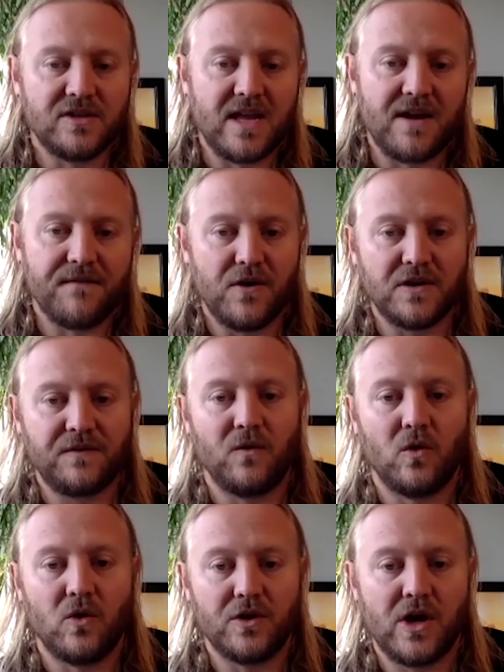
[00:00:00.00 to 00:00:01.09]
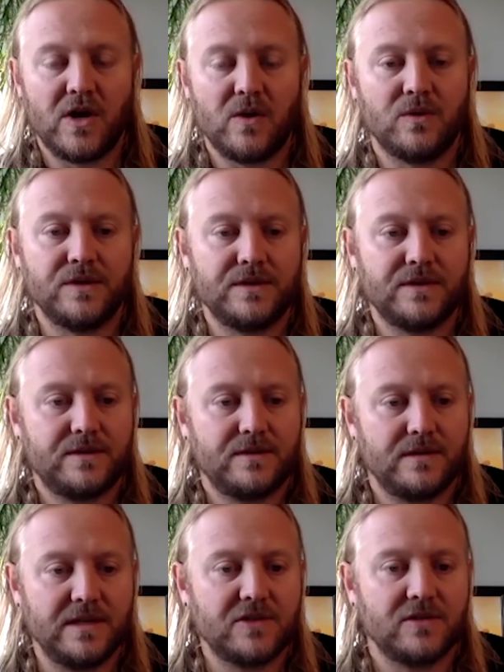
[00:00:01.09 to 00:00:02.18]
in that first fortnight was
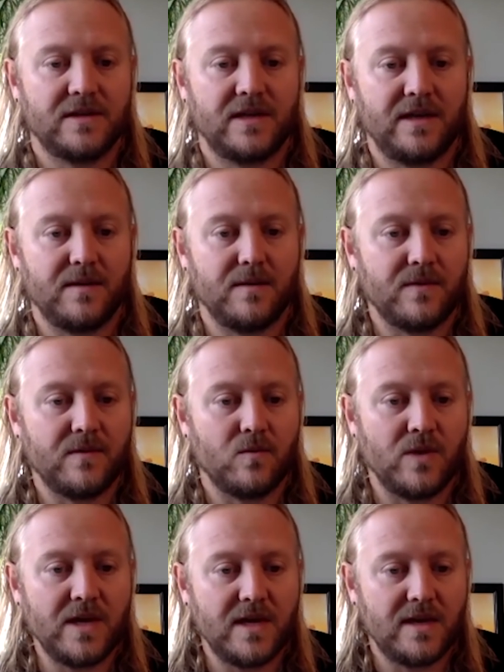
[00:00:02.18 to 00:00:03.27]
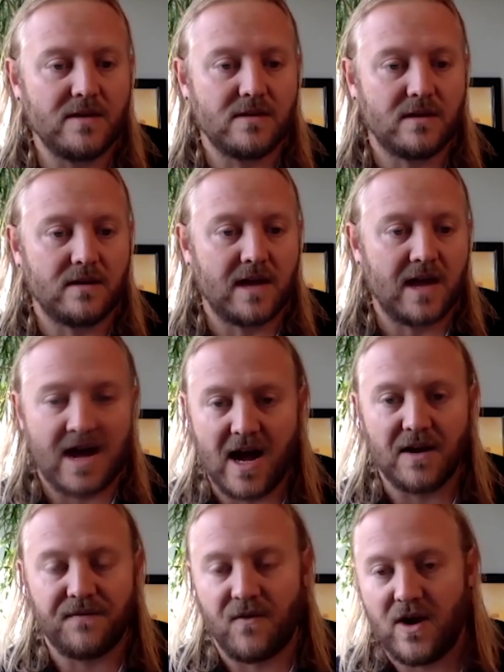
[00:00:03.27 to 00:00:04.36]
literally, we
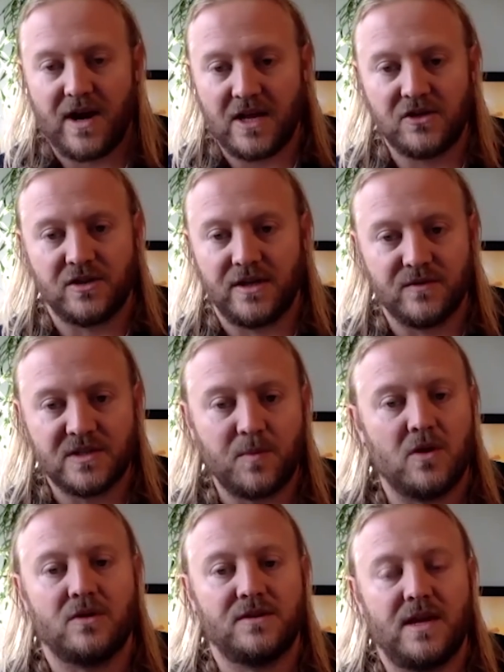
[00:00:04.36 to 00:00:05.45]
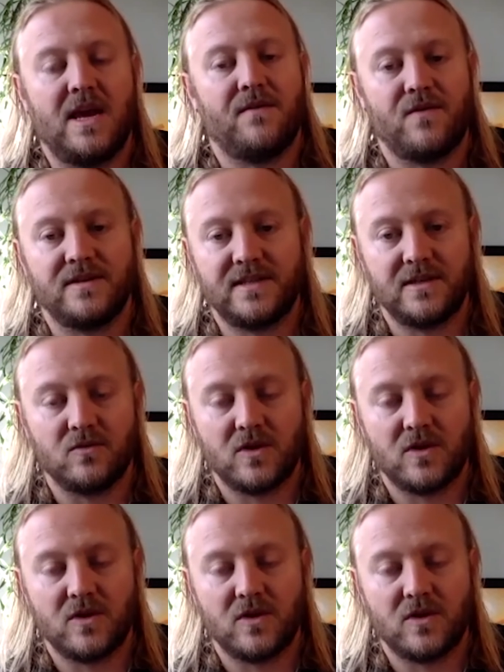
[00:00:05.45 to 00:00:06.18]
can't financially respond to every single